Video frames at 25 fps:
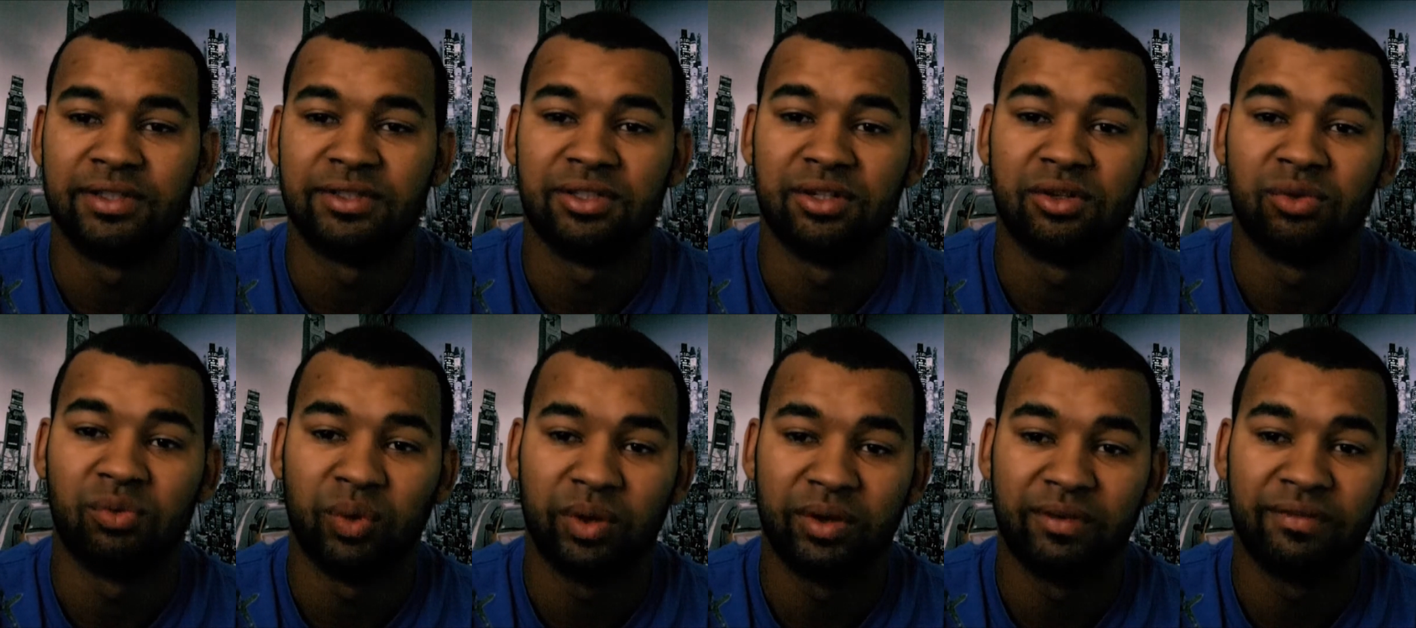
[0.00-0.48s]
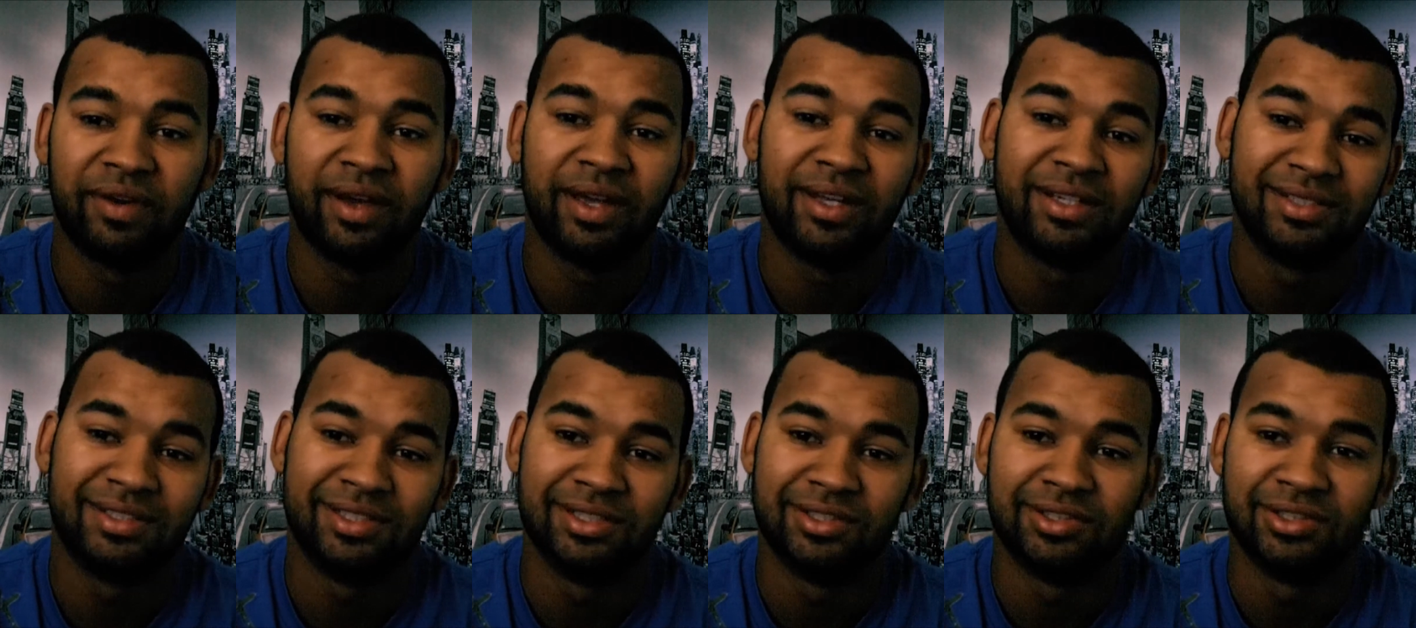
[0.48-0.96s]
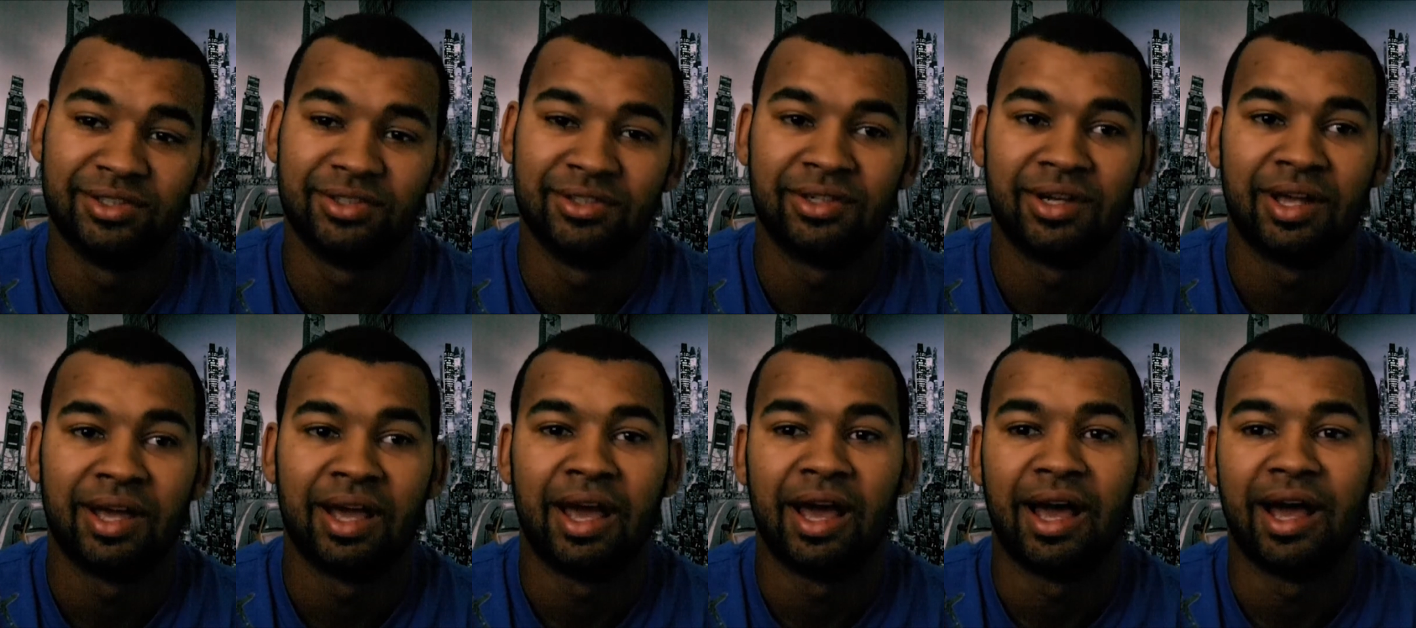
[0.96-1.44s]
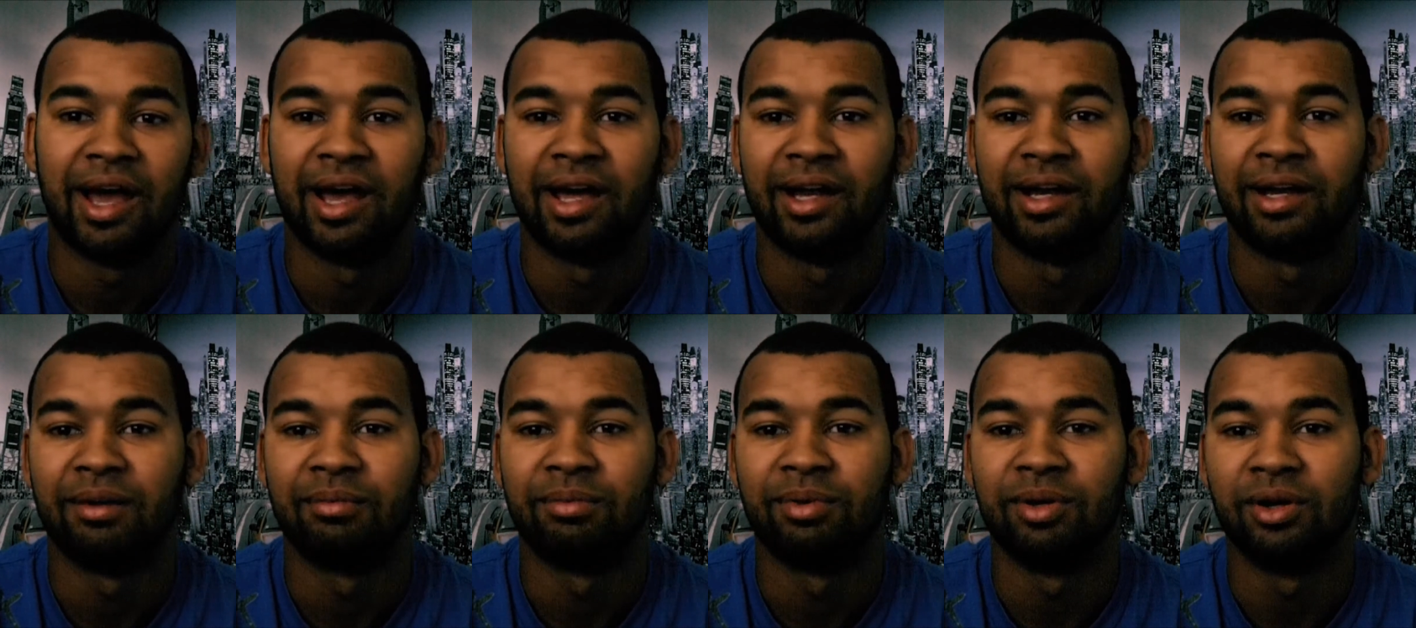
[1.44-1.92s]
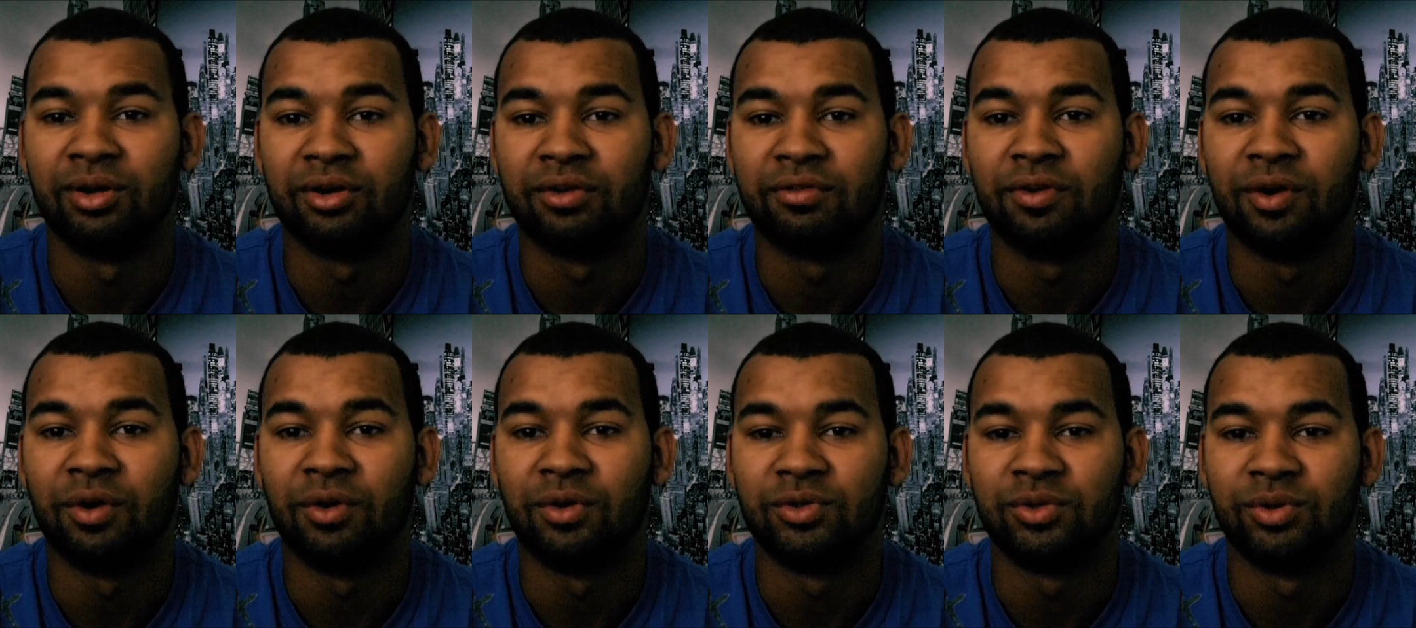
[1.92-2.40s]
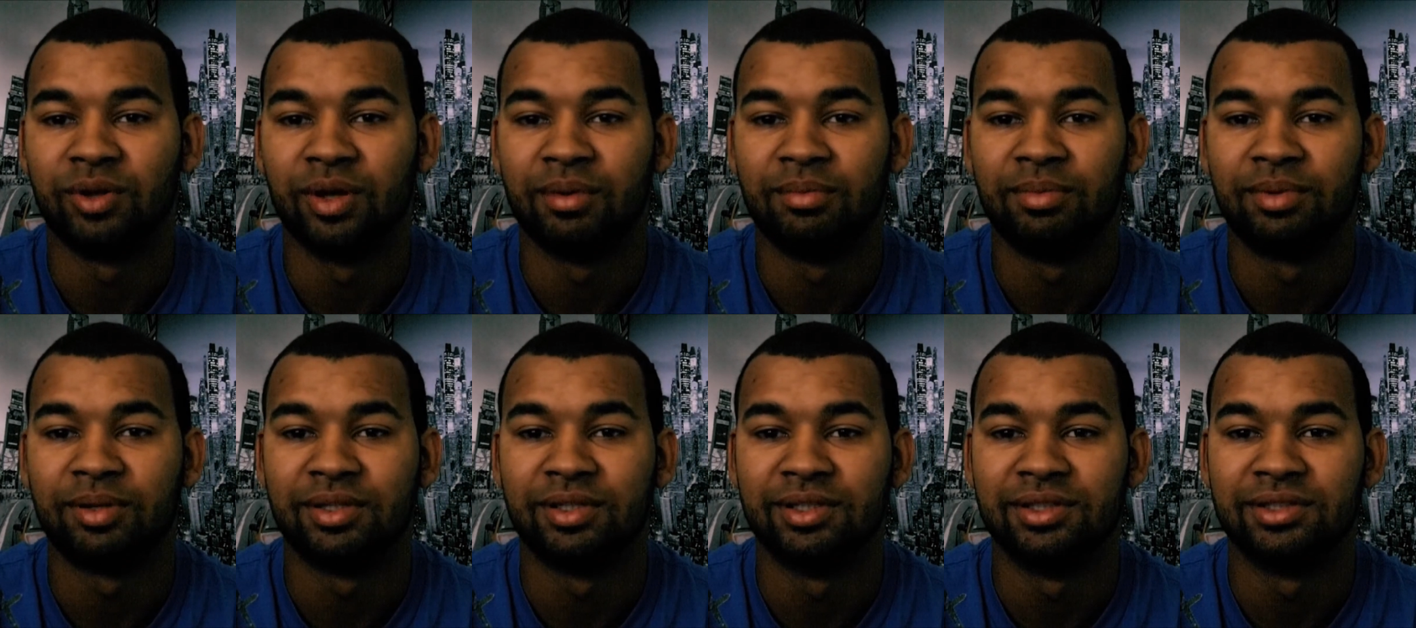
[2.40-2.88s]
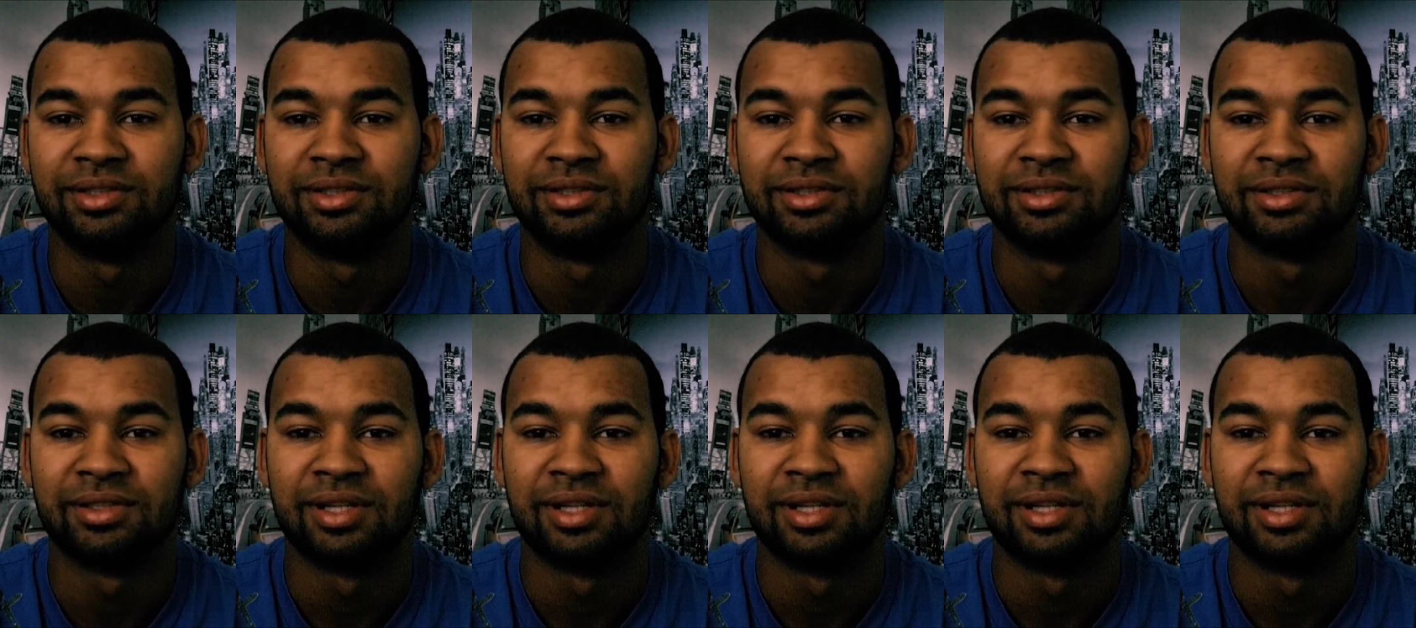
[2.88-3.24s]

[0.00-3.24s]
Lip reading: He's going to win by decision, and I'm going to look forward to it, because